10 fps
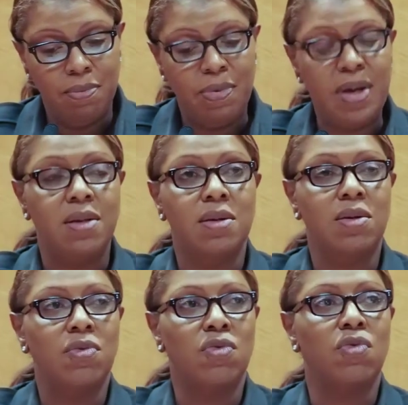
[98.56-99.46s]
but
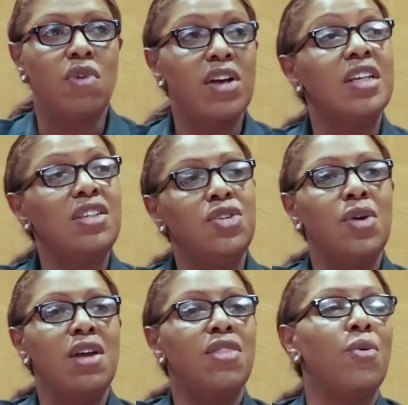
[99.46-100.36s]
rarely do you
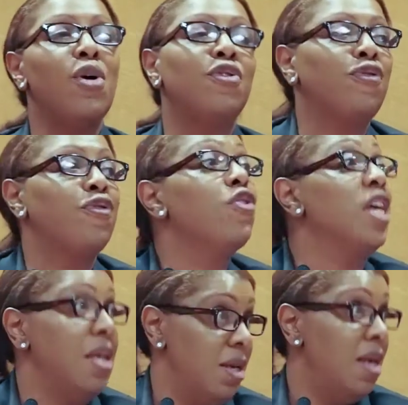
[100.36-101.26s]
hear the word
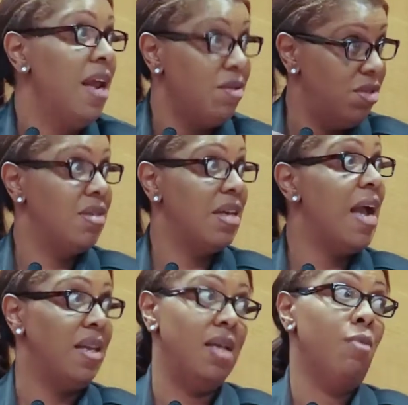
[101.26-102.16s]
free in our
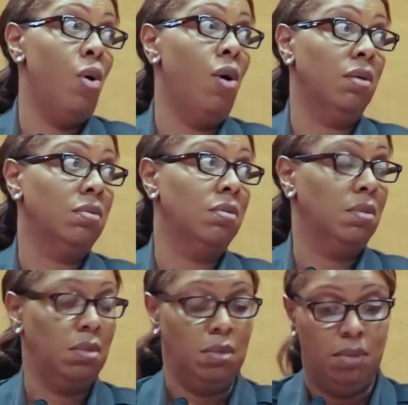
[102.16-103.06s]
society anymore.
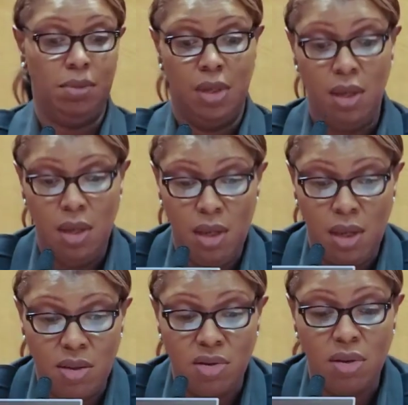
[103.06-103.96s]

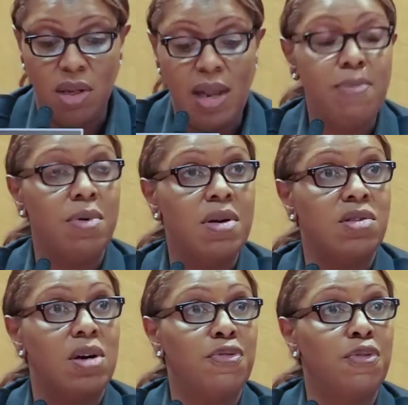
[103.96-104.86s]
And so the libraries
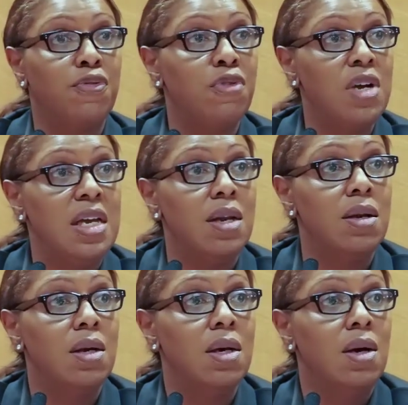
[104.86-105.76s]
offer free
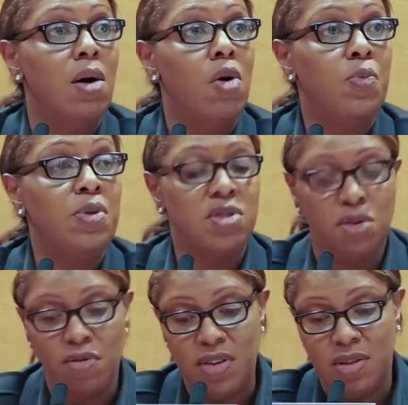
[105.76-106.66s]
and open
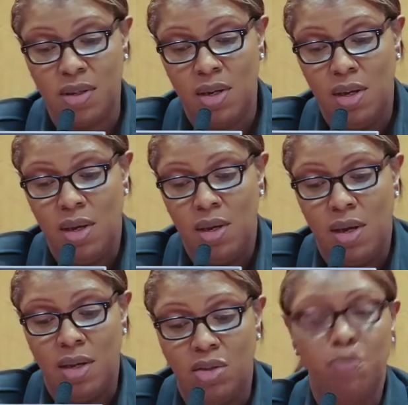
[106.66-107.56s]
service
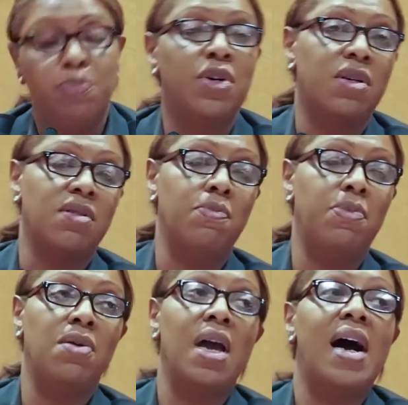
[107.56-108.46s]
to books and
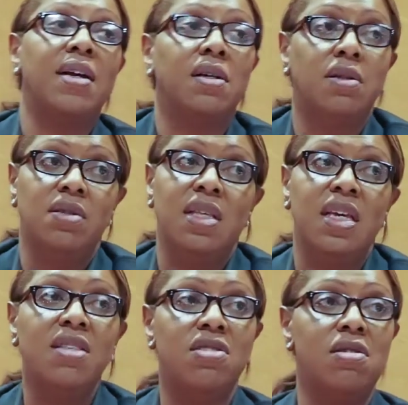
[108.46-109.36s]
periodicals and
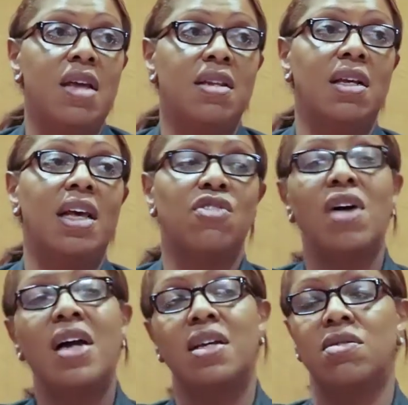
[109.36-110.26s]
the internet and
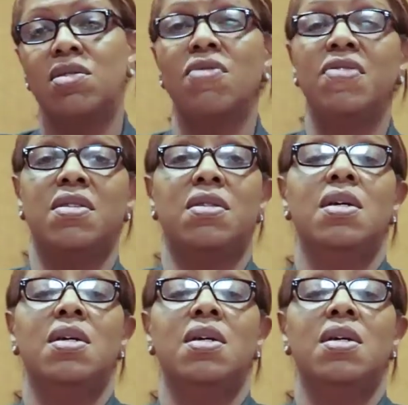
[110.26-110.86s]
electronic service.